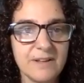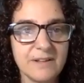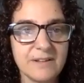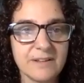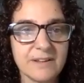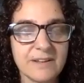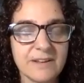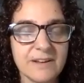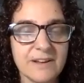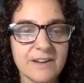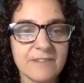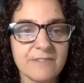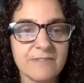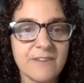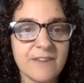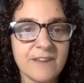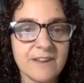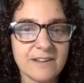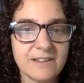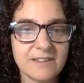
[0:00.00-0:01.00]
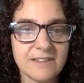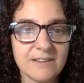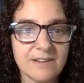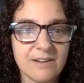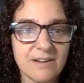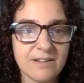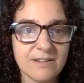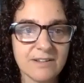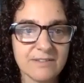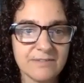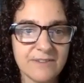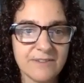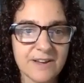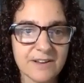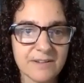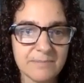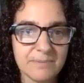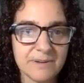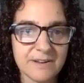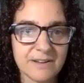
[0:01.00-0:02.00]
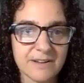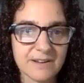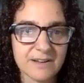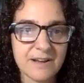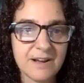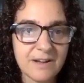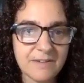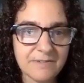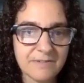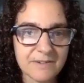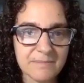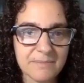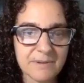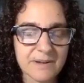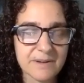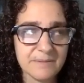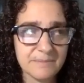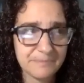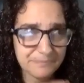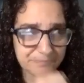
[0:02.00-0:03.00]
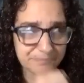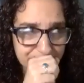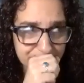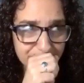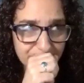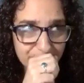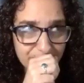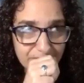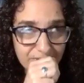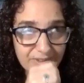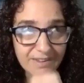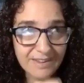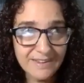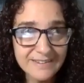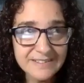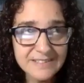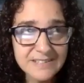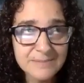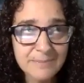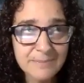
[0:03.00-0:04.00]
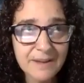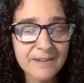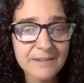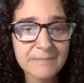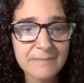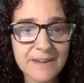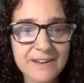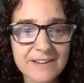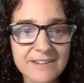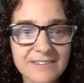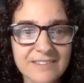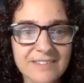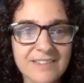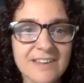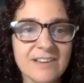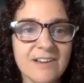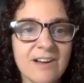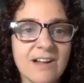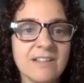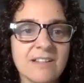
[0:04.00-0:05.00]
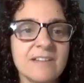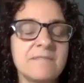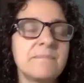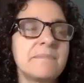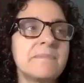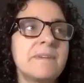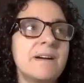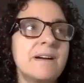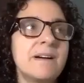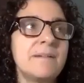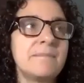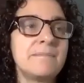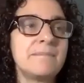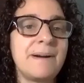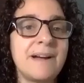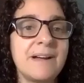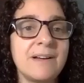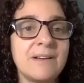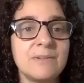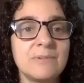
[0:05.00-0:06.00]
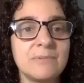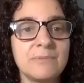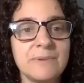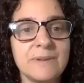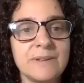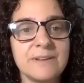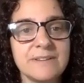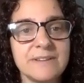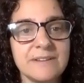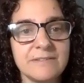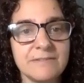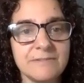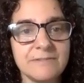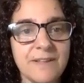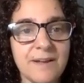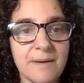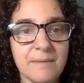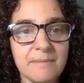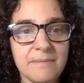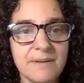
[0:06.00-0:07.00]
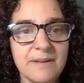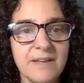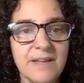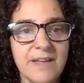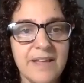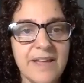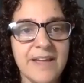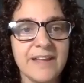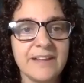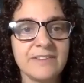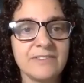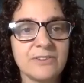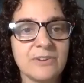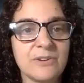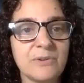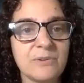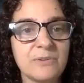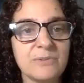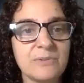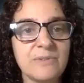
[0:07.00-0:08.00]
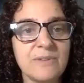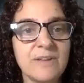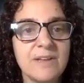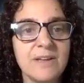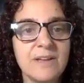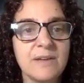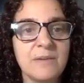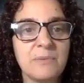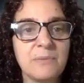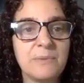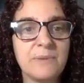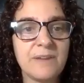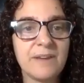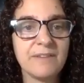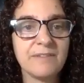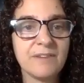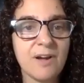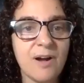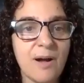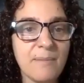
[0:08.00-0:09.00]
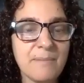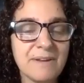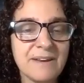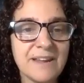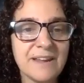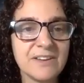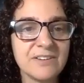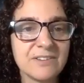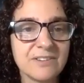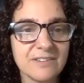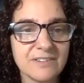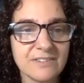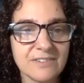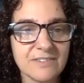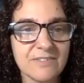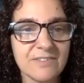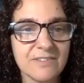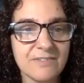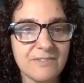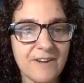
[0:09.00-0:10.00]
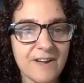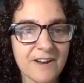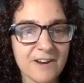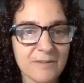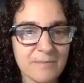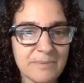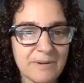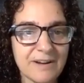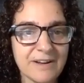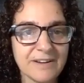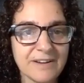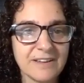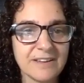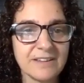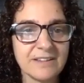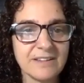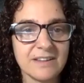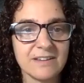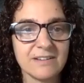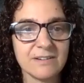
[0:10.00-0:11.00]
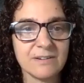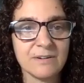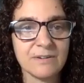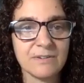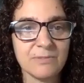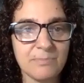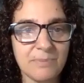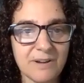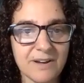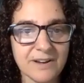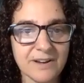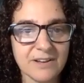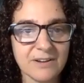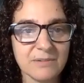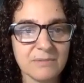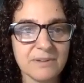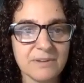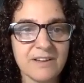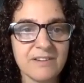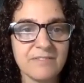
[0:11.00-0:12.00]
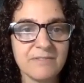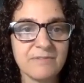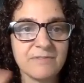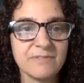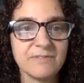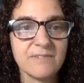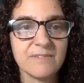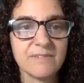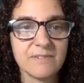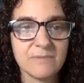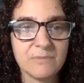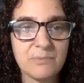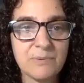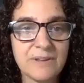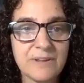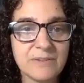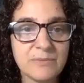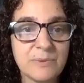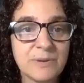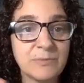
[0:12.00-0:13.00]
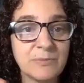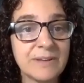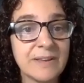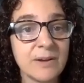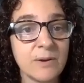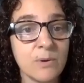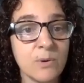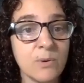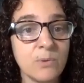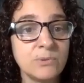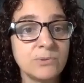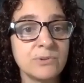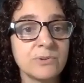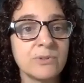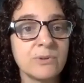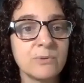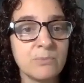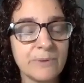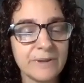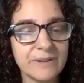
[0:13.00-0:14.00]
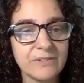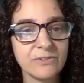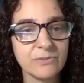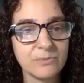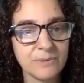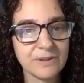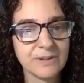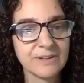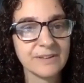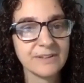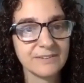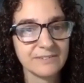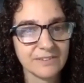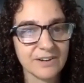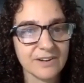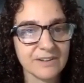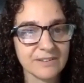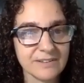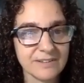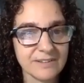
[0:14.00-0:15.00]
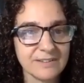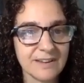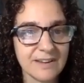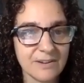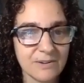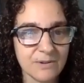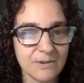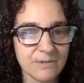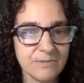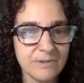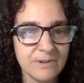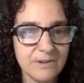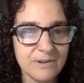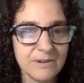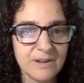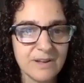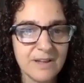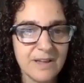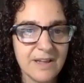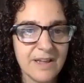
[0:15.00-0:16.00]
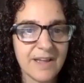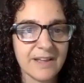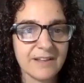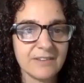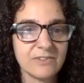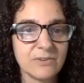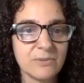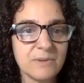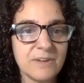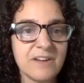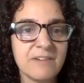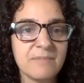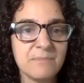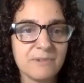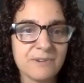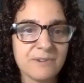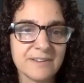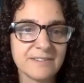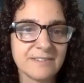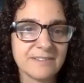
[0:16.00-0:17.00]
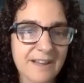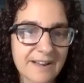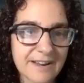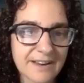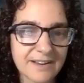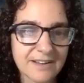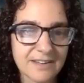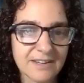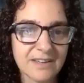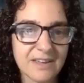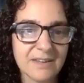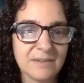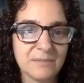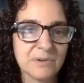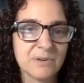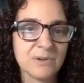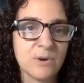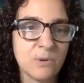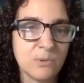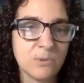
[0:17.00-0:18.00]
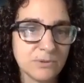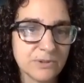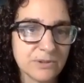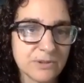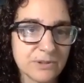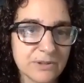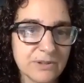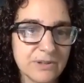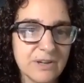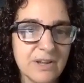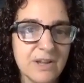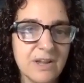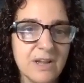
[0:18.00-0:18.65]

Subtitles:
like in Ayurvedic, they call it Vata, Pitta, and Kapha, but in Tibetan medicine, they call it bile, wind, and phlegm. And so we have combinations of the fire body and the earth body, or we have wind. When we get older, the winds really start to take over. And so we have more anxiety, and we're colder,